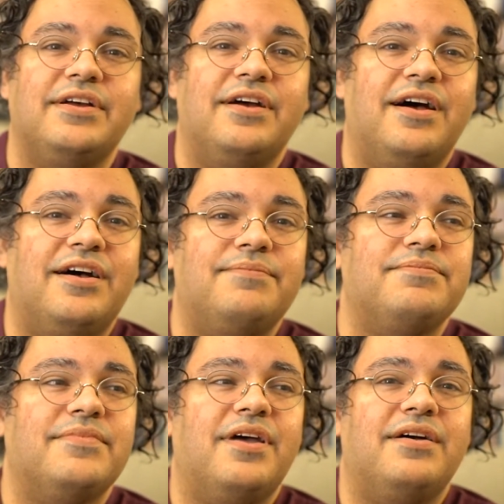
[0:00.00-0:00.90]

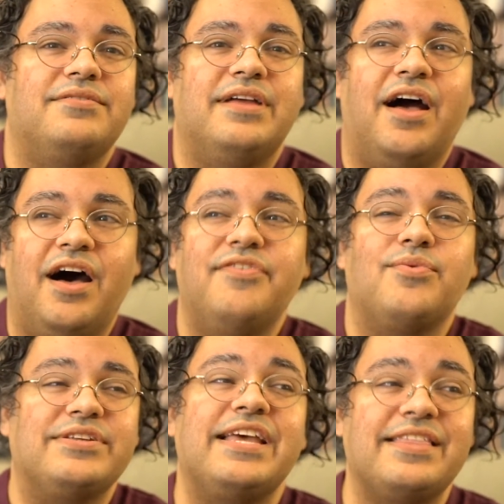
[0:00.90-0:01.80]
Often
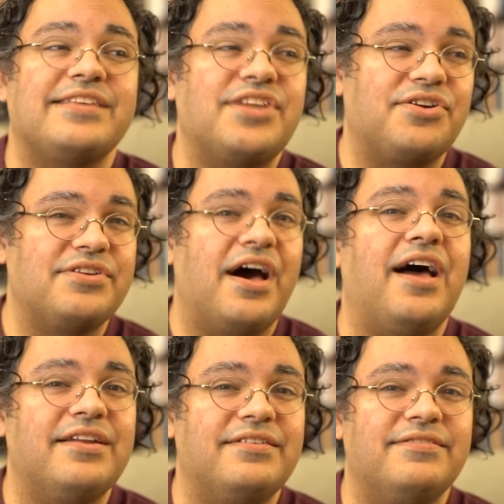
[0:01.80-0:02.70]
we're saying things that are
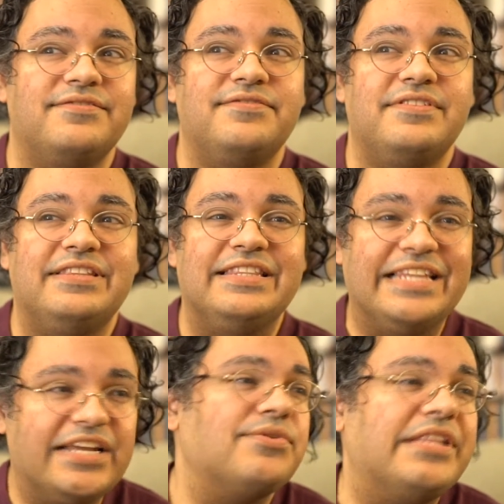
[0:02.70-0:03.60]
not
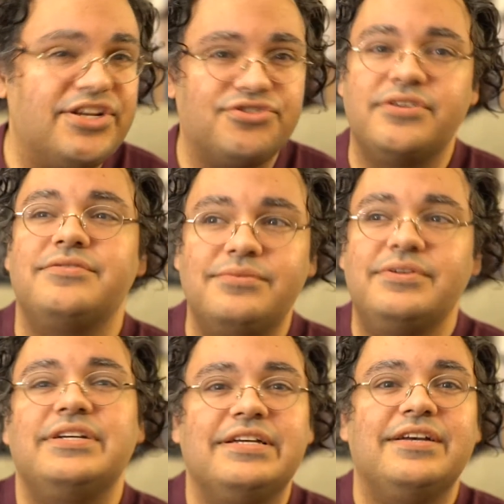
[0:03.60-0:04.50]
literally true.
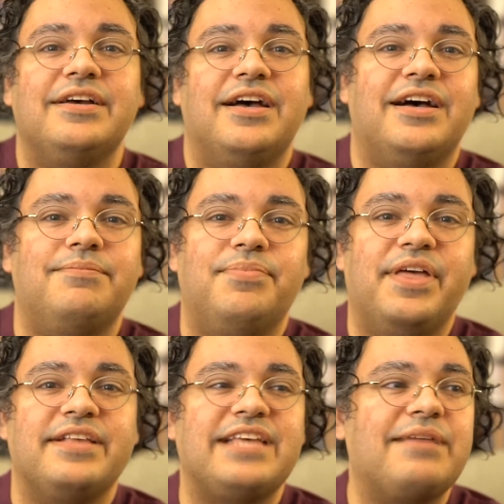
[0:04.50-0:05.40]

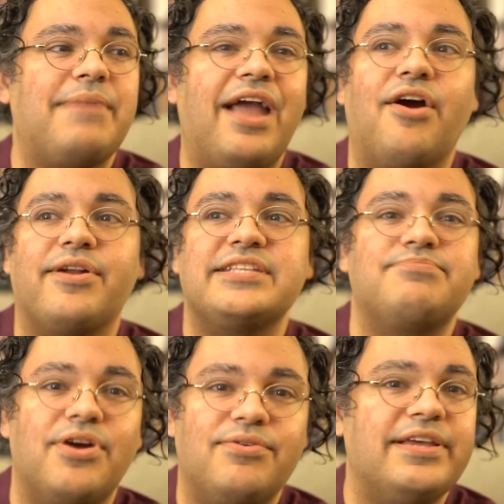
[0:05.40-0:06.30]
Things like, my heart is
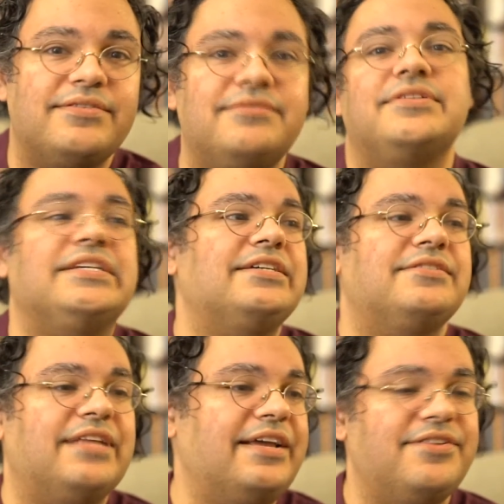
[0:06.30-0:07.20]
broken.
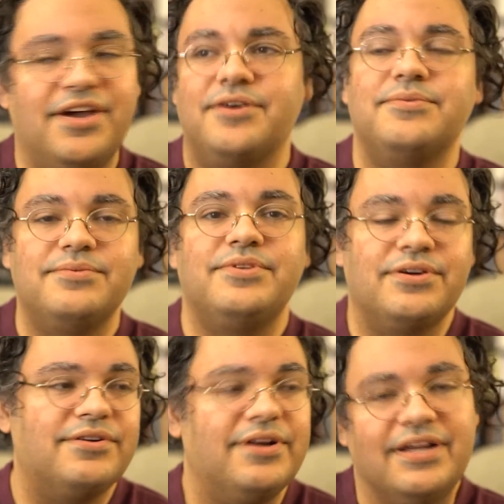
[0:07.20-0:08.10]
Like, no,
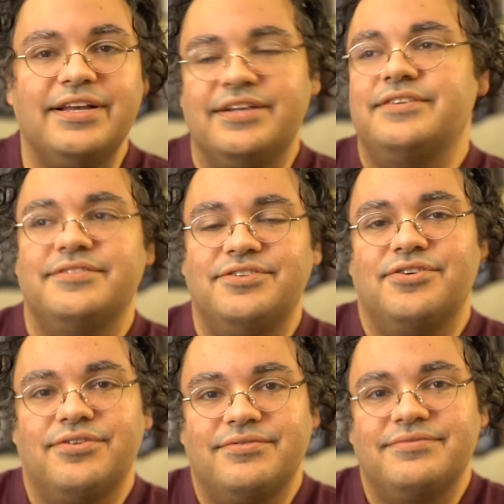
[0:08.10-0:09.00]

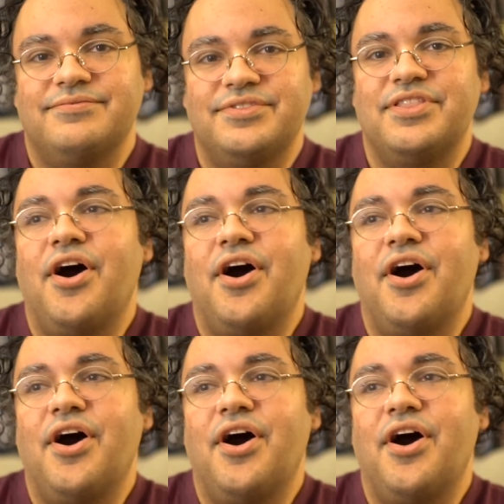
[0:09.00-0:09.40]
the